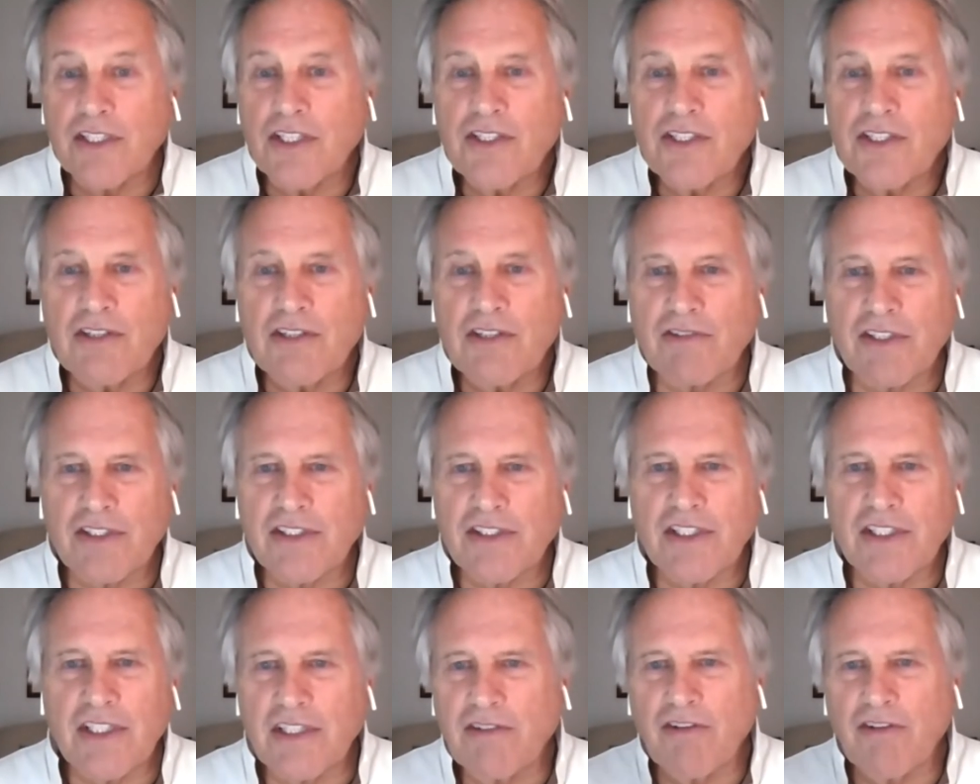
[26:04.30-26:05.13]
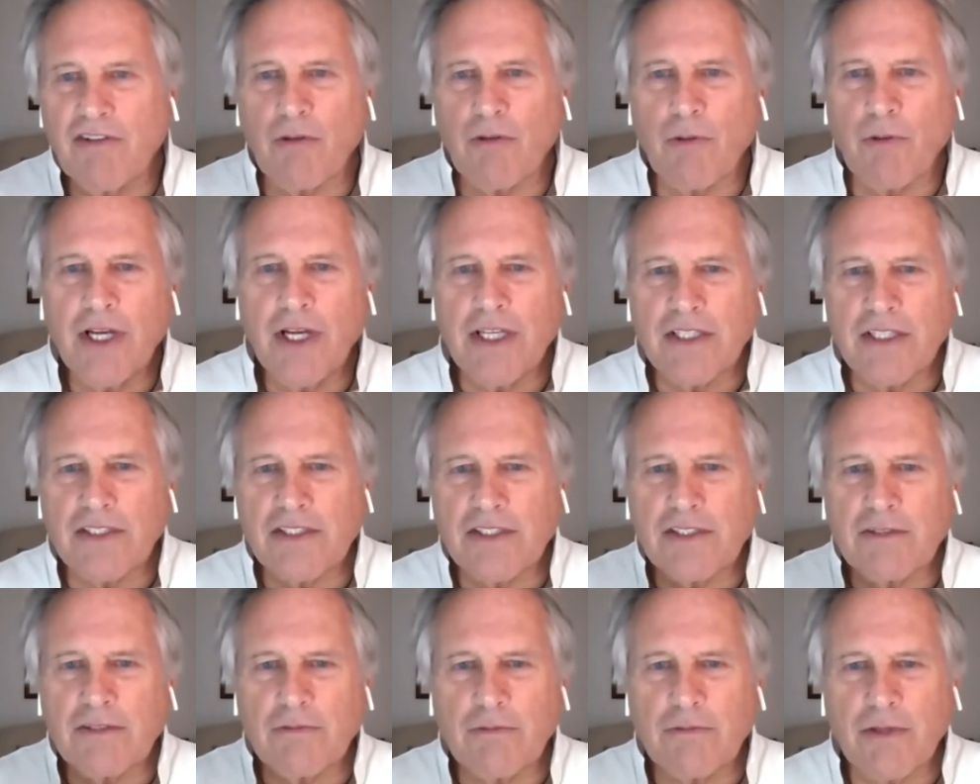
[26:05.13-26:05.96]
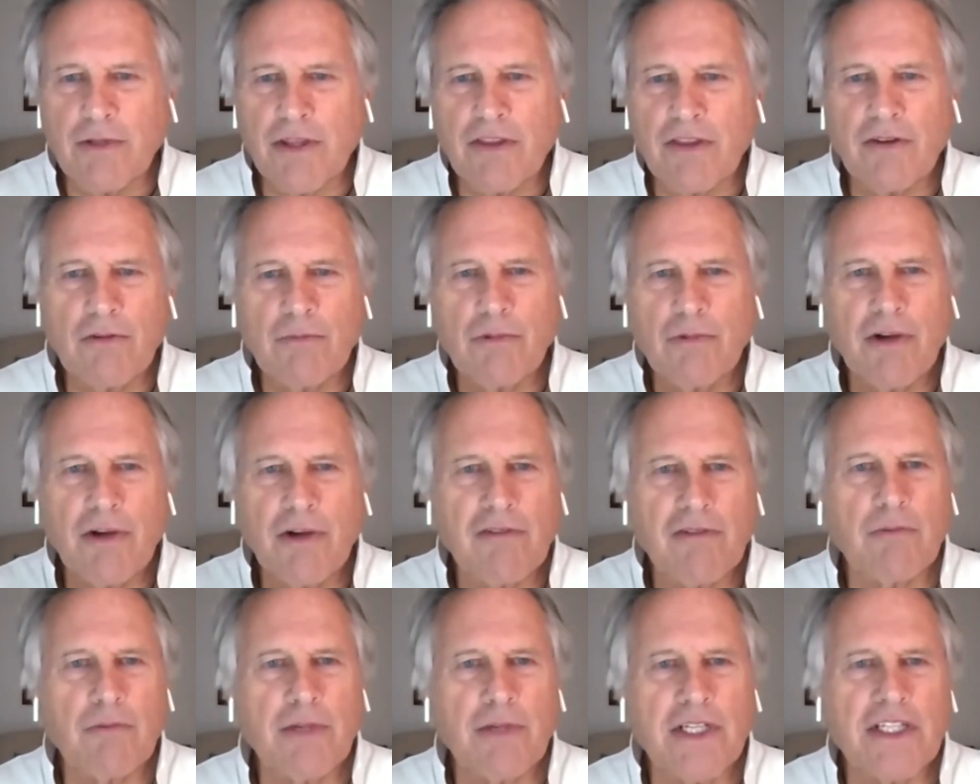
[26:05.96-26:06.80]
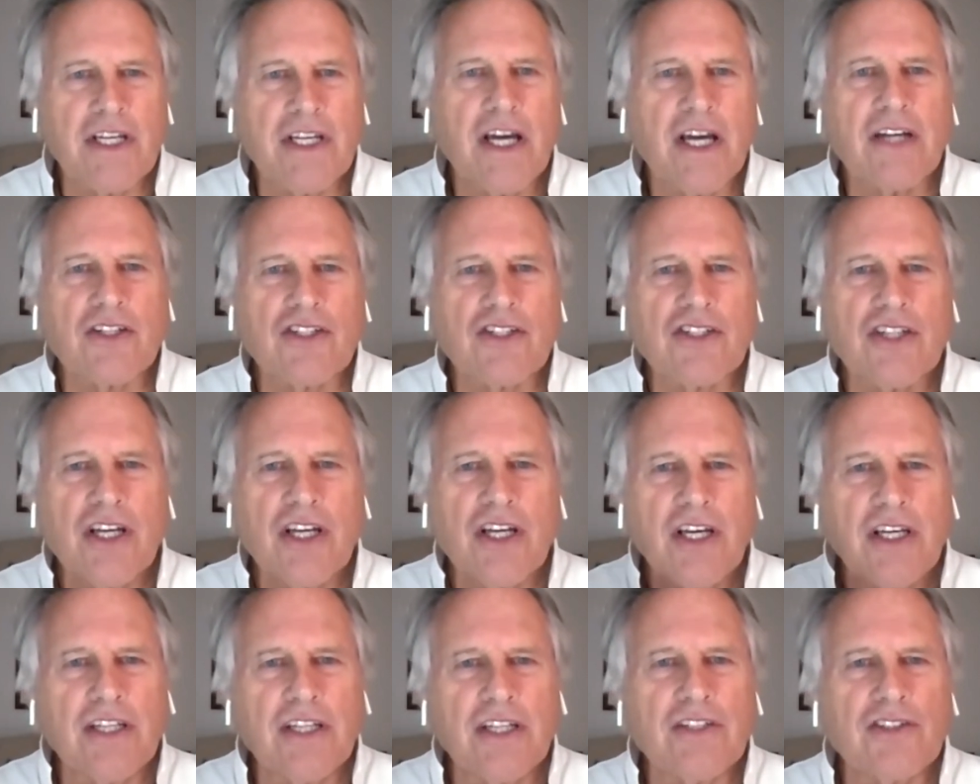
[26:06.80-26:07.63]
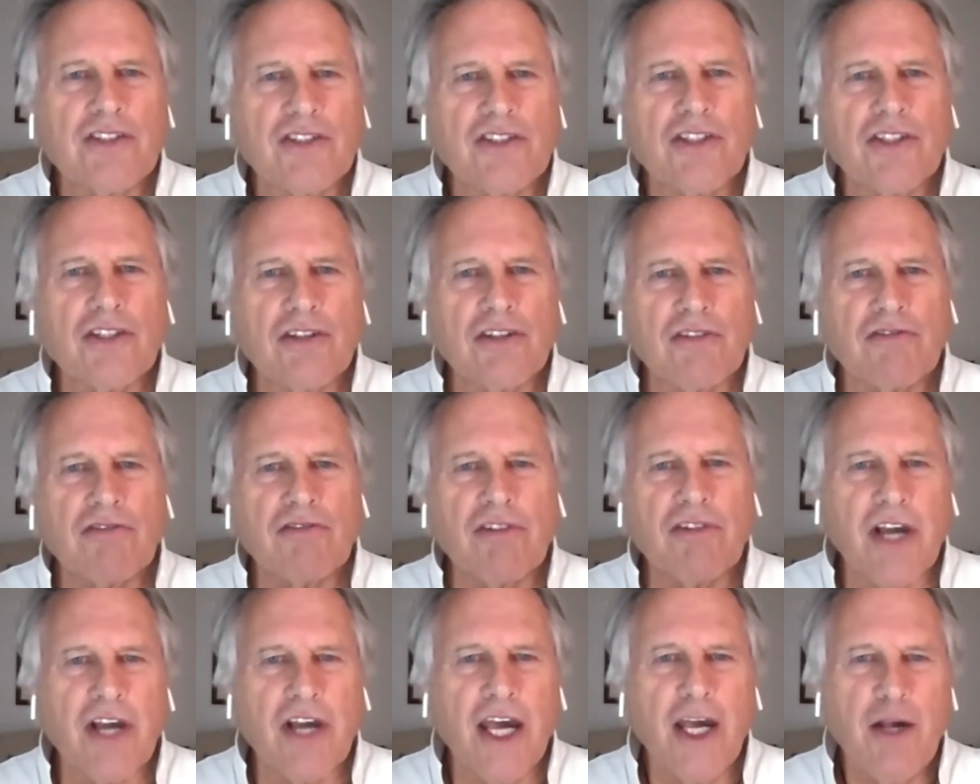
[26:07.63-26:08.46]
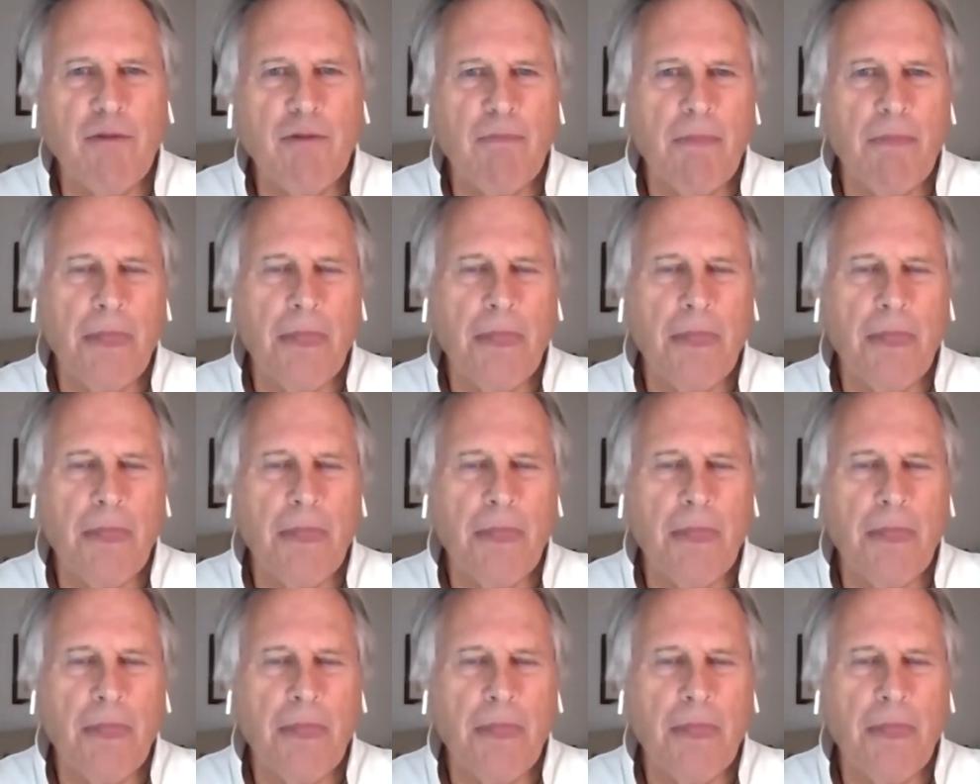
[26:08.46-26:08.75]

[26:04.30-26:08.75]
each of us in different ways with whomever we touch and serve, okay?